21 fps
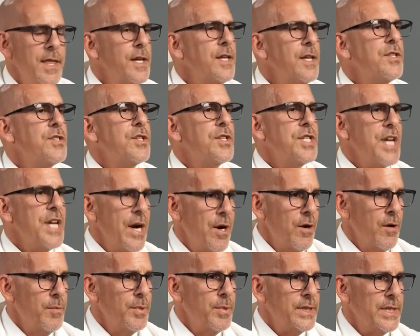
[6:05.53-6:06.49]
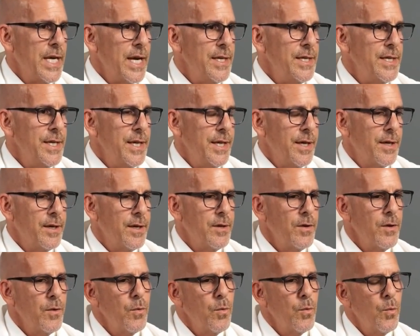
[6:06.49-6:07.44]
think it's a terrible idea.
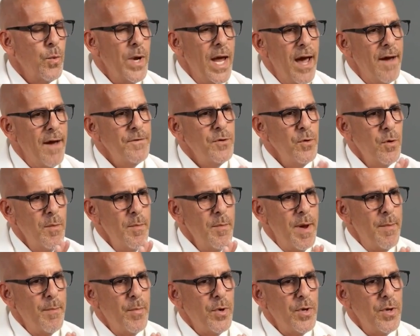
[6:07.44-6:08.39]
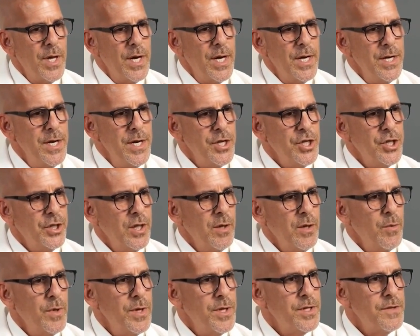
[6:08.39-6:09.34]
We have to remember that
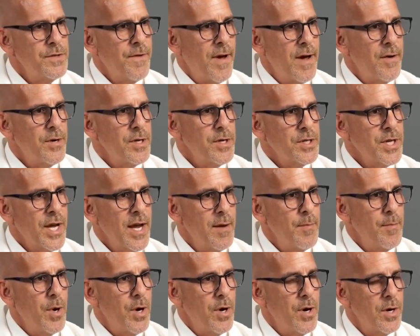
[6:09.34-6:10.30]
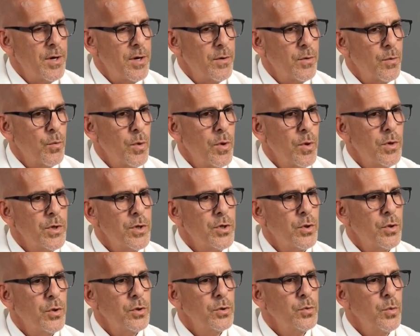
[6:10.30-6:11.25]
initially when this virus came on, we were
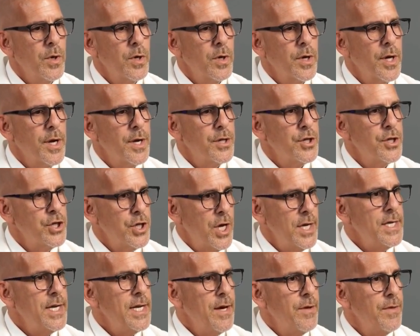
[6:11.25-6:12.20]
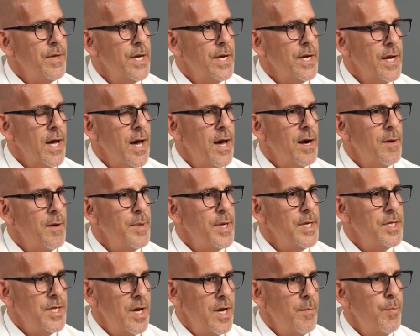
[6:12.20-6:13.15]
told we were going to shut down the
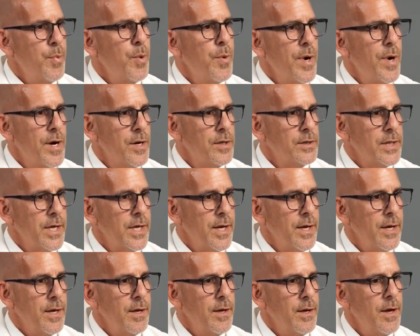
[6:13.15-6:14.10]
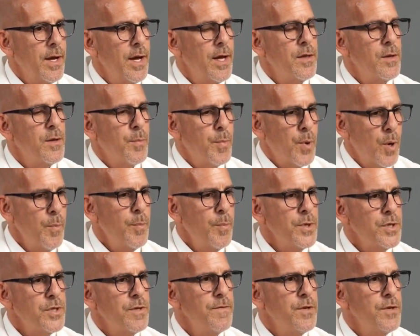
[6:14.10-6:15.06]
economy temporarily, and the
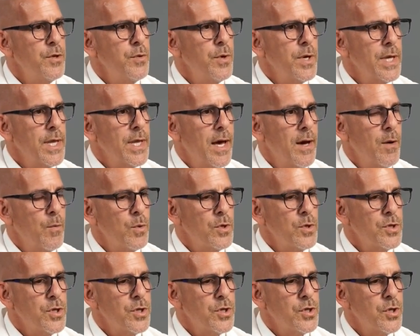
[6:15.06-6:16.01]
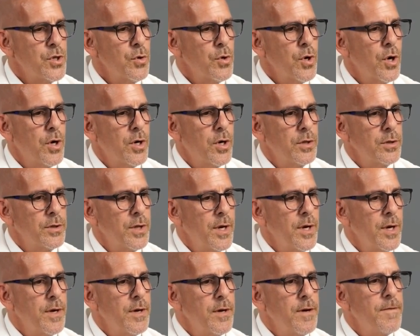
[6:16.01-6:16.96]
purpose of doing that was to so-called
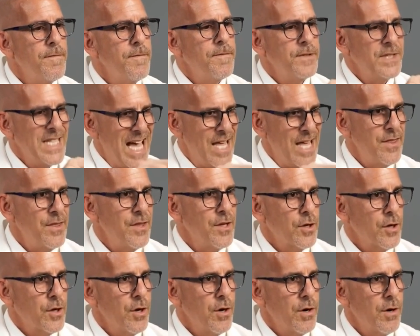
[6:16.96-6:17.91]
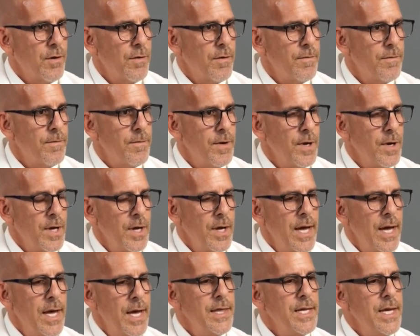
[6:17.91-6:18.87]
flatten the curve.
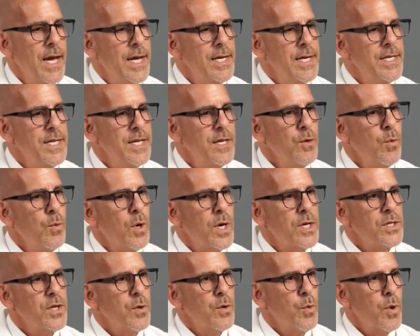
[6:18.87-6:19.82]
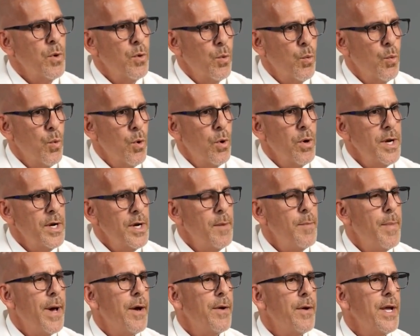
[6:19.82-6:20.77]
And the idea was that we were worried
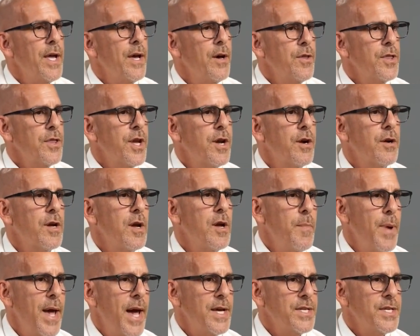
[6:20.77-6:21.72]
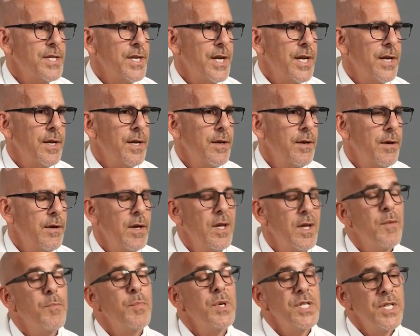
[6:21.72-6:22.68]
about healthcare capacity,
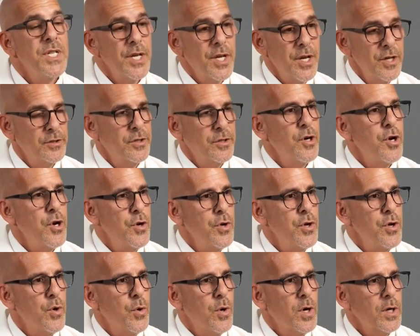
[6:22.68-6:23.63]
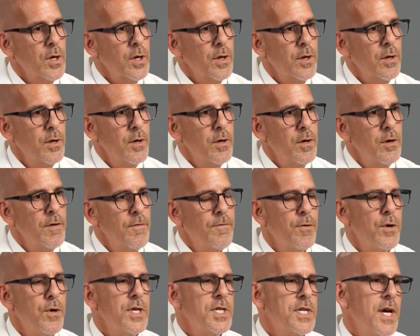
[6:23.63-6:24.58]
in particular New York,
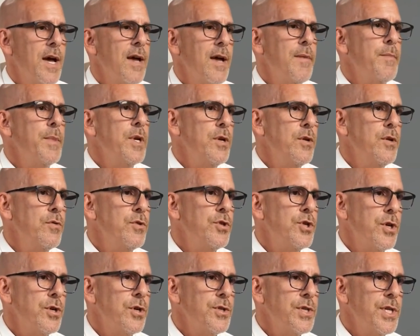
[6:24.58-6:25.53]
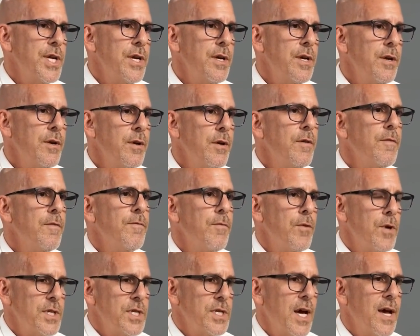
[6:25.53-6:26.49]
for a time in New Jersey,
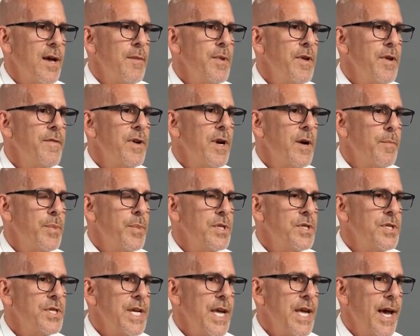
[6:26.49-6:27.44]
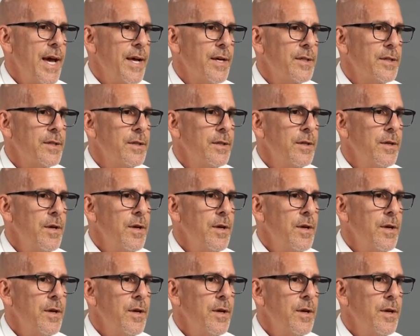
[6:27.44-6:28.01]
for a time even up in Seattle.